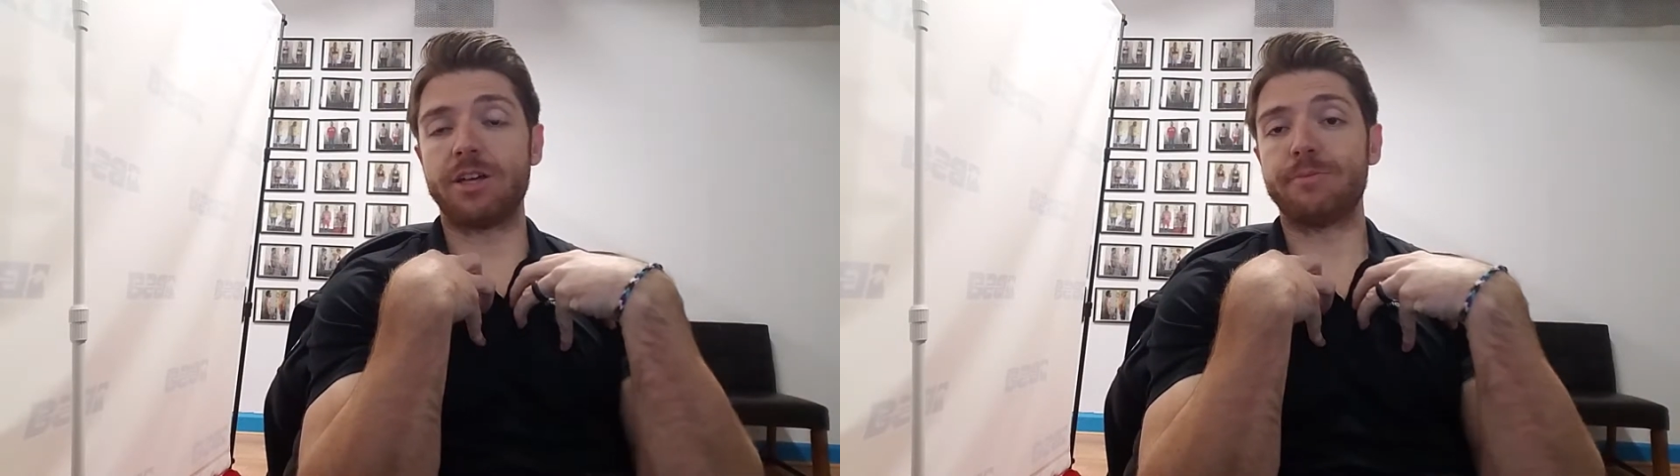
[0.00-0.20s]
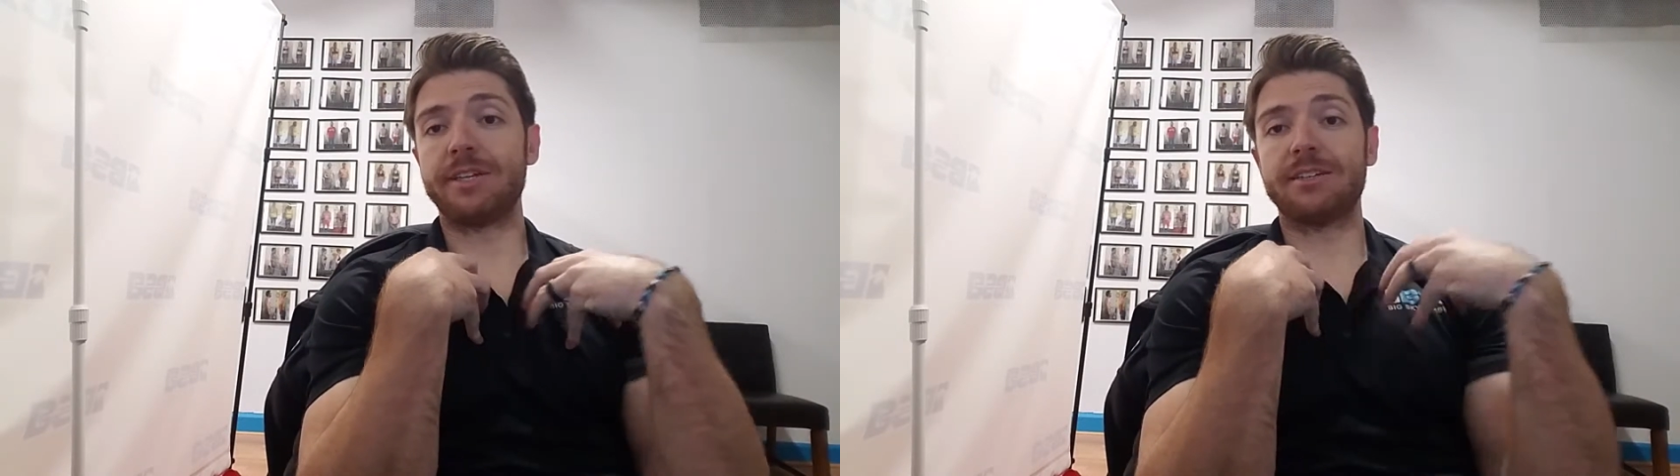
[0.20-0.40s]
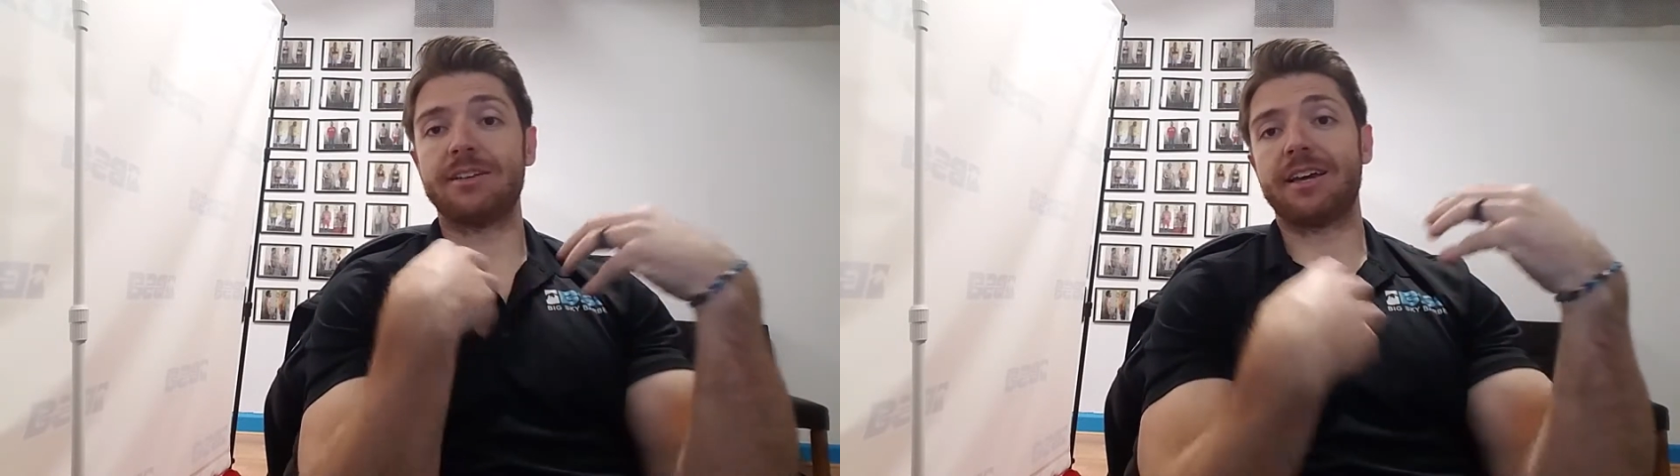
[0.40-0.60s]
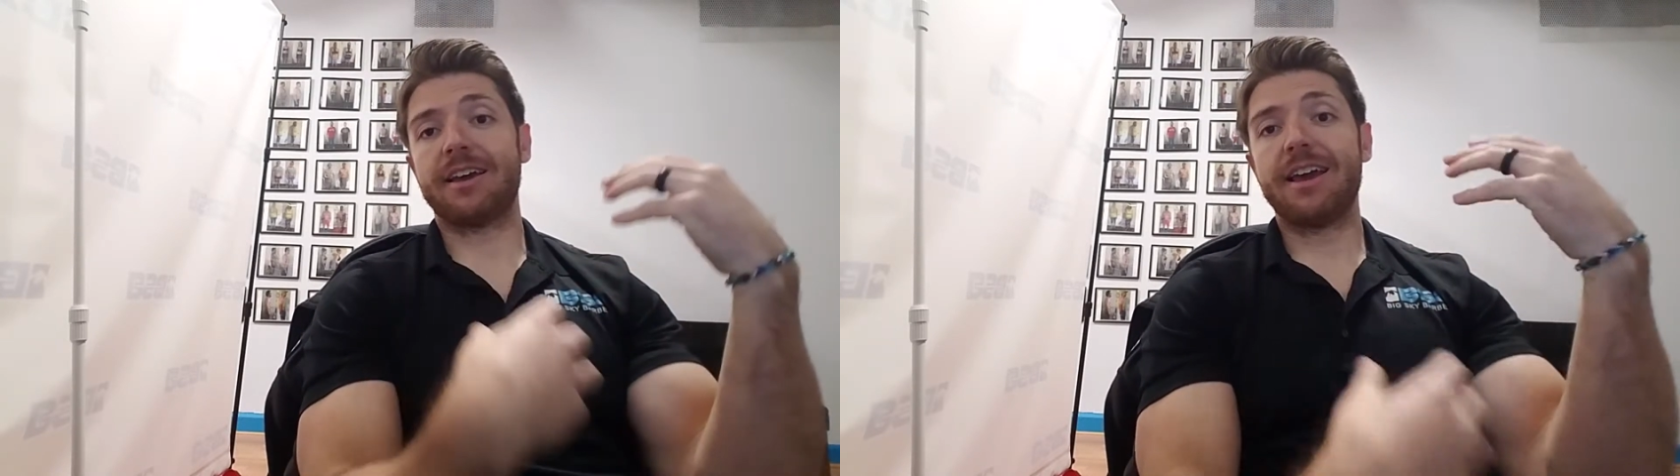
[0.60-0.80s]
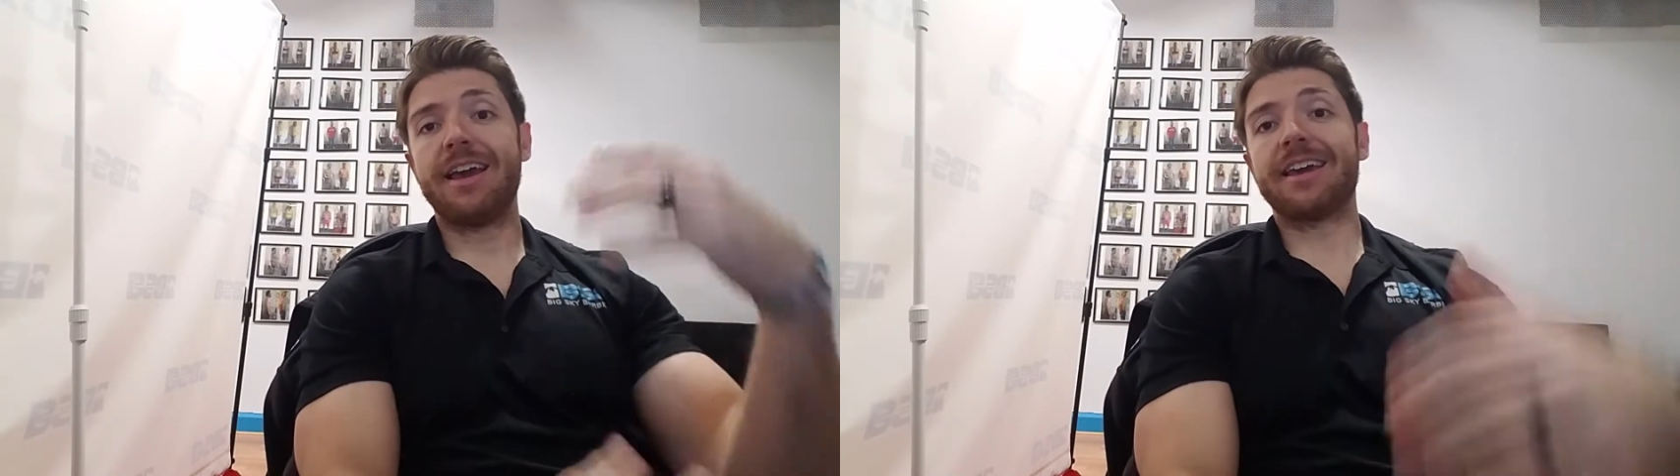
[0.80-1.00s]
So basically like,
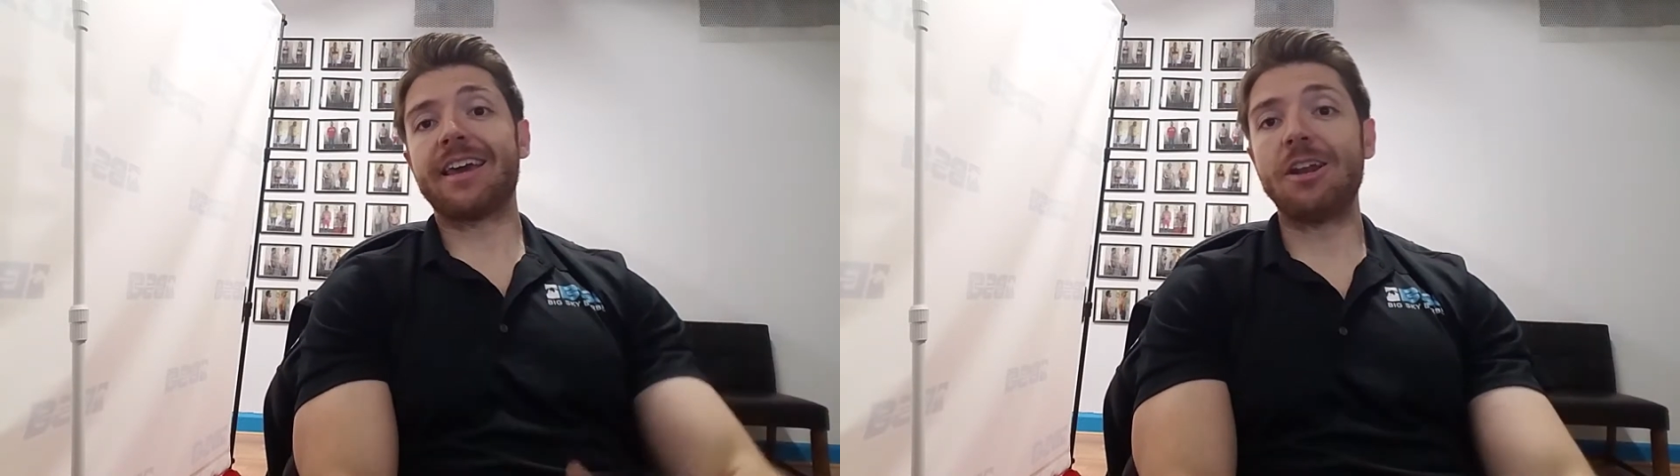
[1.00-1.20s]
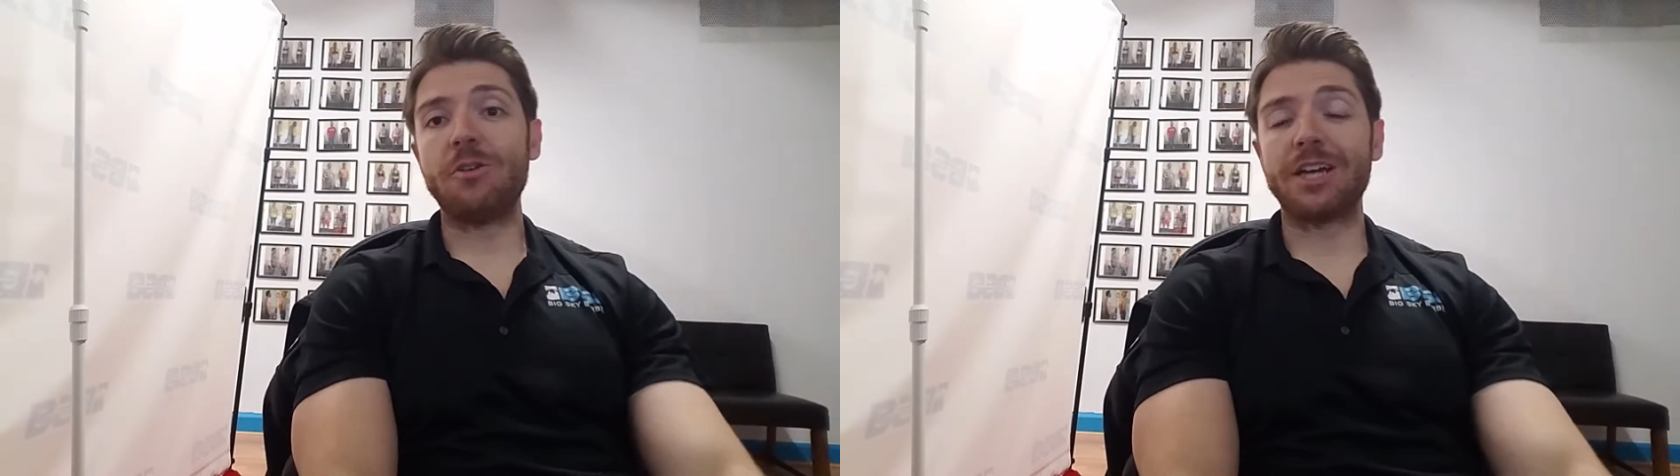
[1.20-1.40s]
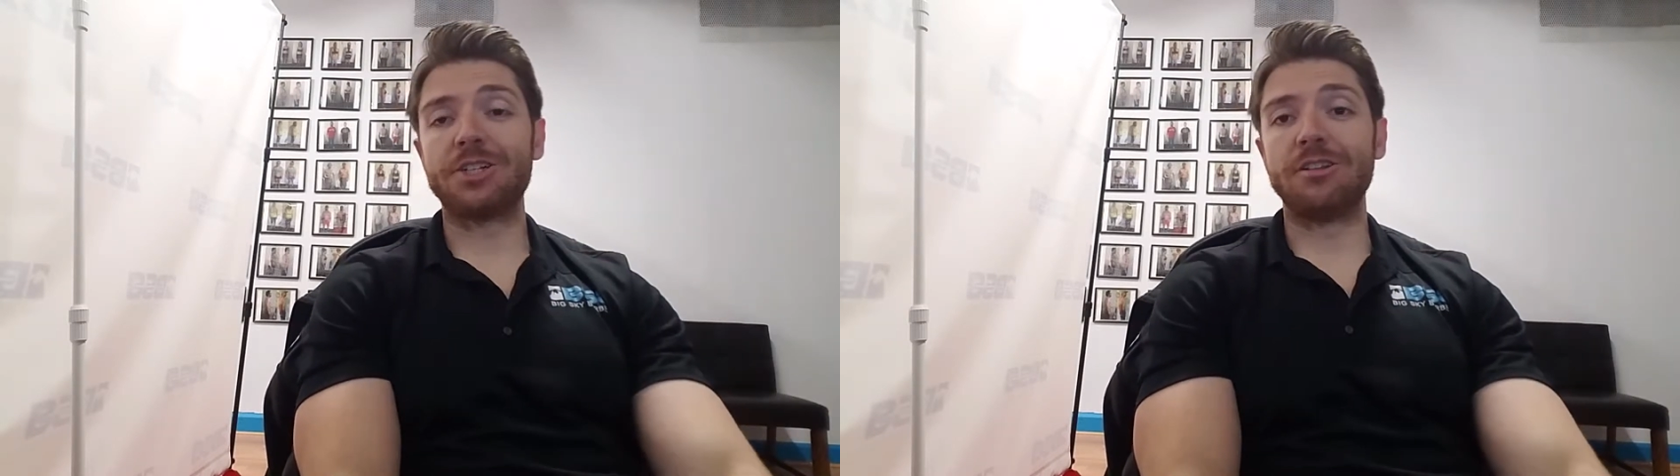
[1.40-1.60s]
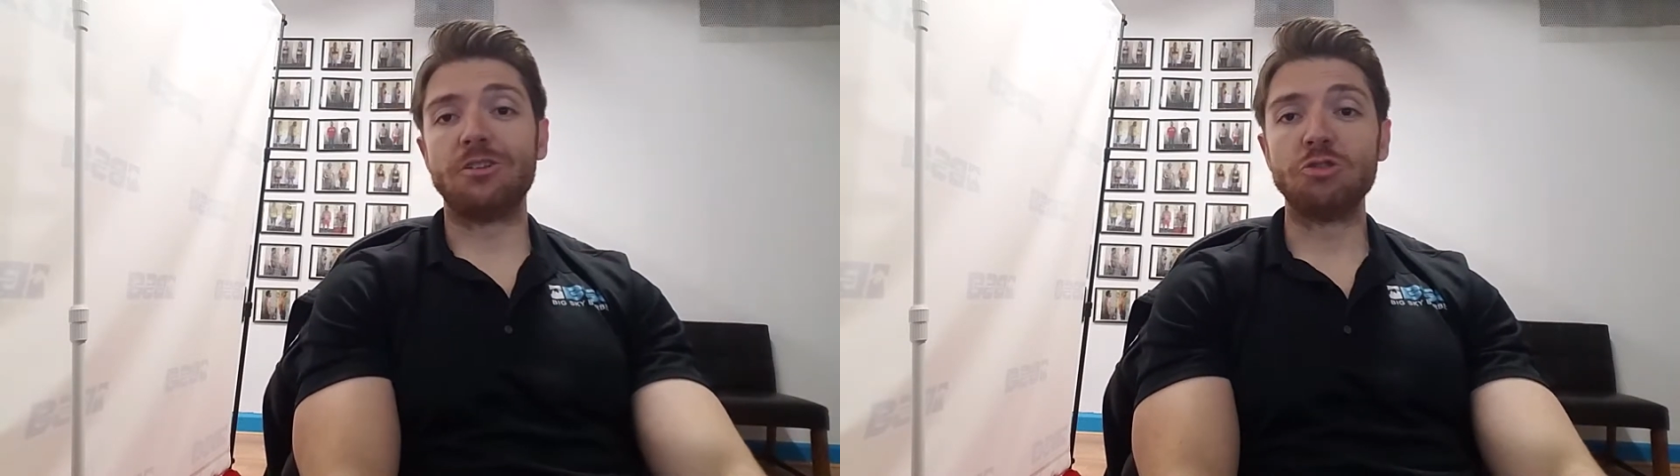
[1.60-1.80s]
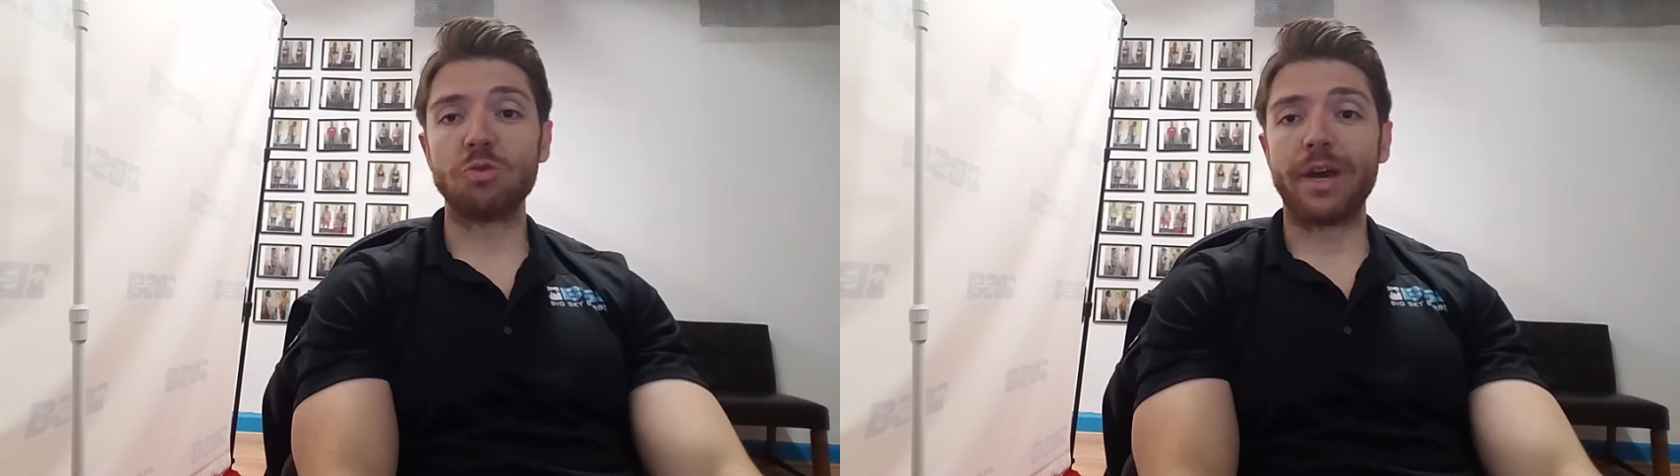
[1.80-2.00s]
can you actually
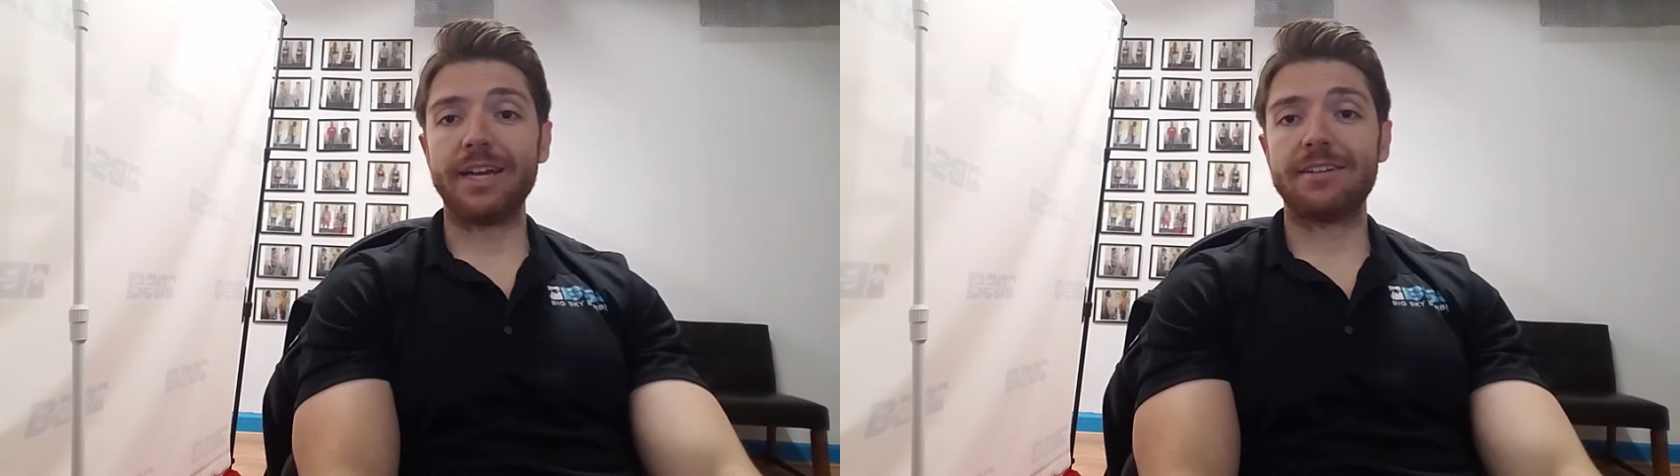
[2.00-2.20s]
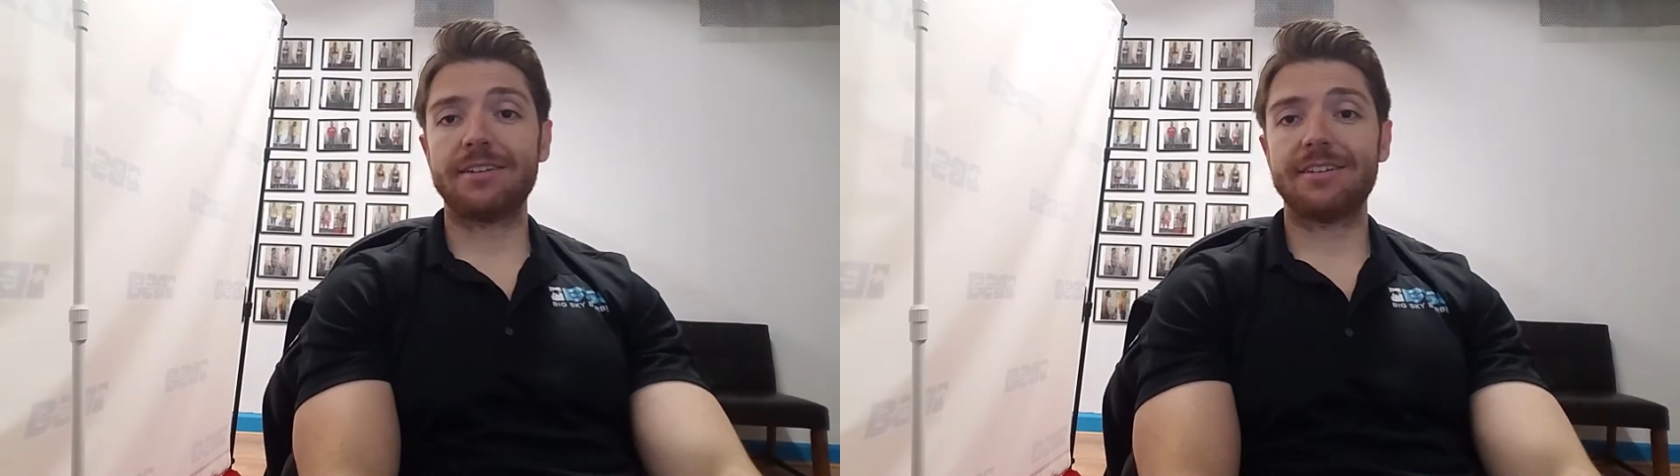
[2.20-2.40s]
lose weight